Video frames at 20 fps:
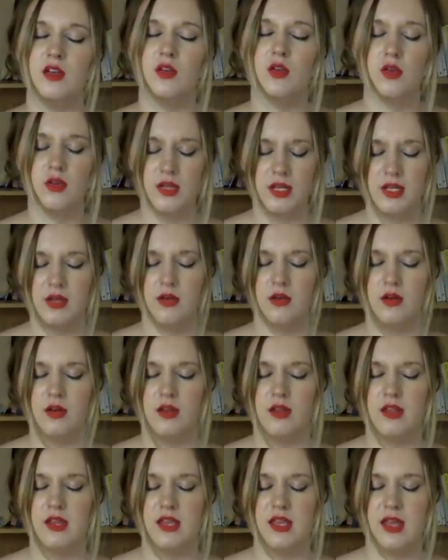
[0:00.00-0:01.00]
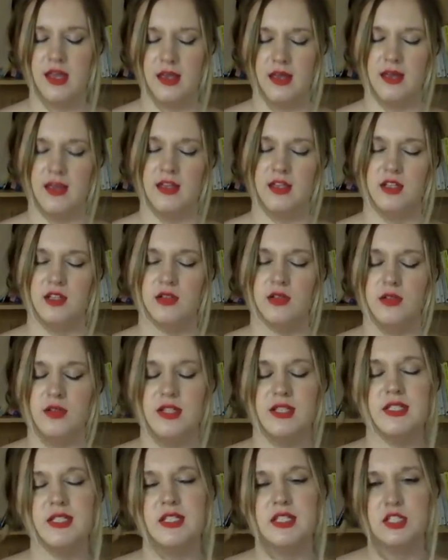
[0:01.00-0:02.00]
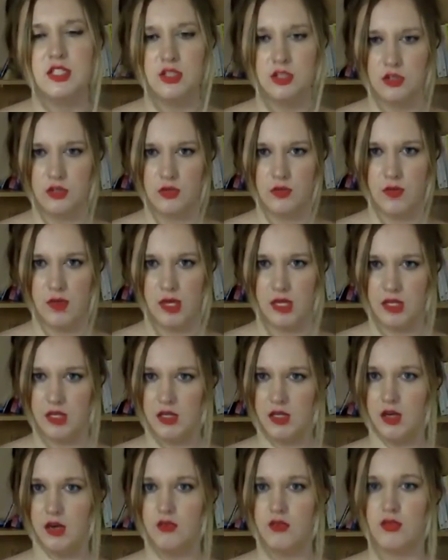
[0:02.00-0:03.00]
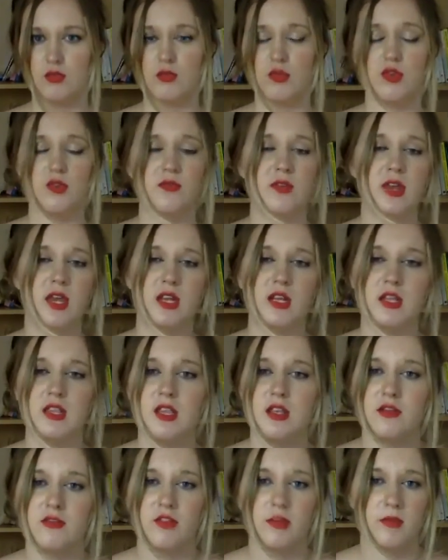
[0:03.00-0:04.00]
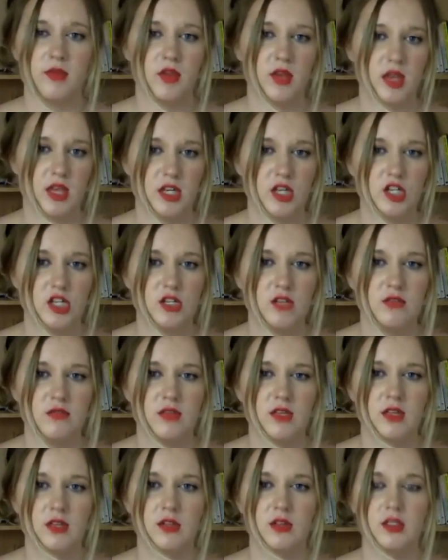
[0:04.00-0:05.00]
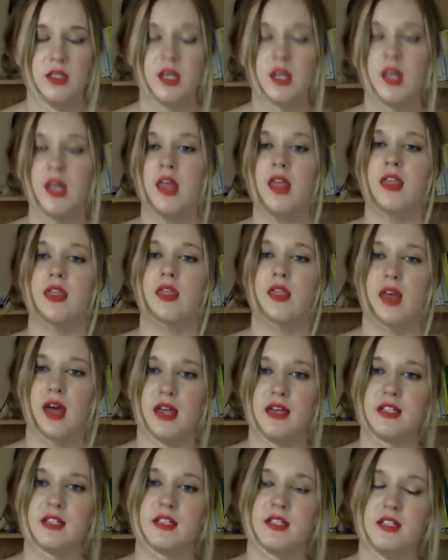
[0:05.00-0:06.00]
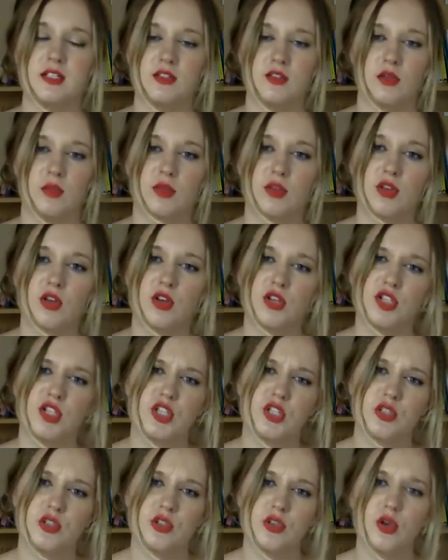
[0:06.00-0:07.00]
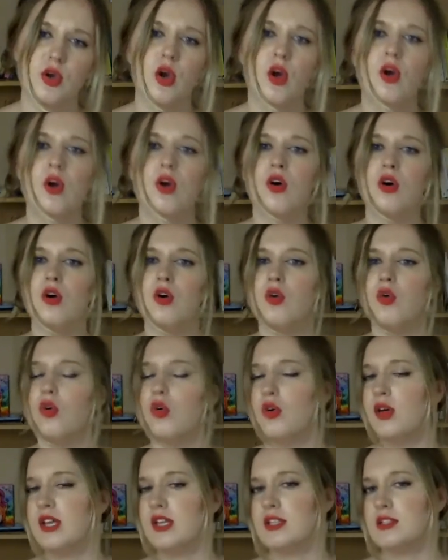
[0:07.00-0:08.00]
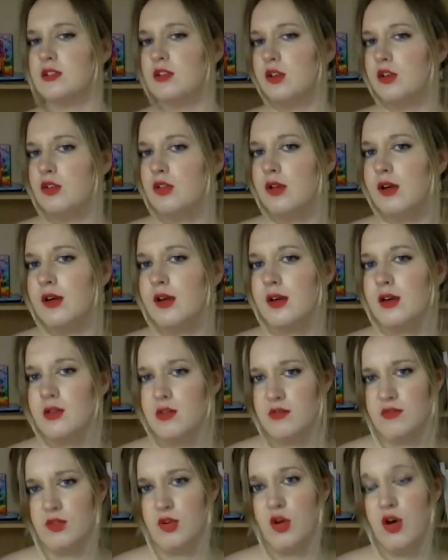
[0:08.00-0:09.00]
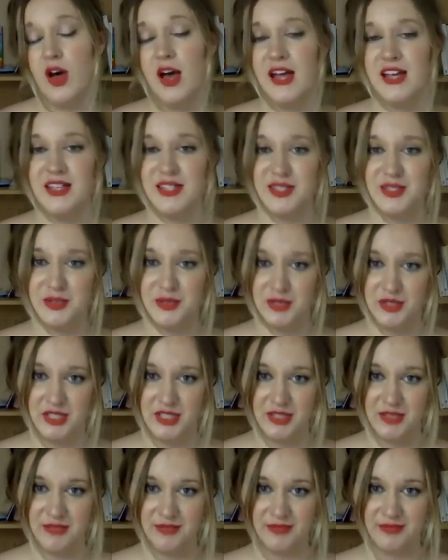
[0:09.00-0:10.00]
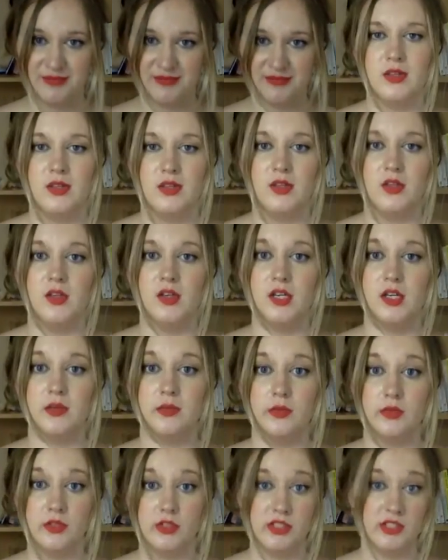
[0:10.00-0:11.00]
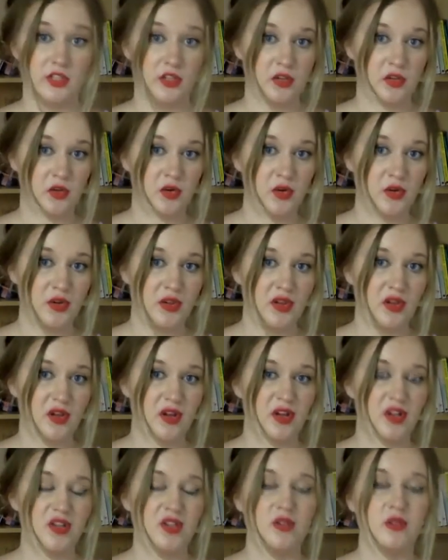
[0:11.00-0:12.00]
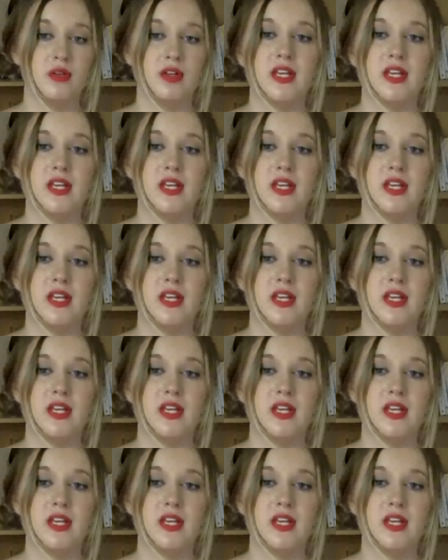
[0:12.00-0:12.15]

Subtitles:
calling on the air to assist you in removing anything from your energy field that does not belong to you or is no longer of your highest good. You can also call on your